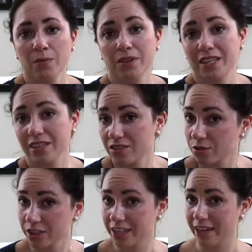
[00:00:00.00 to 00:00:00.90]
but the dance
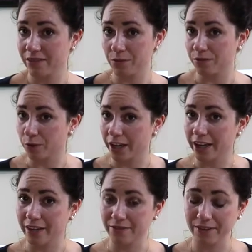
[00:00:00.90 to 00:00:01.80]
store didn't have any more
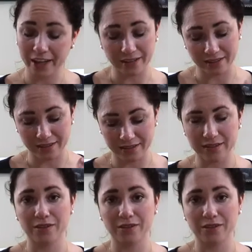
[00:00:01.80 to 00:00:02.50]
4.5Xs.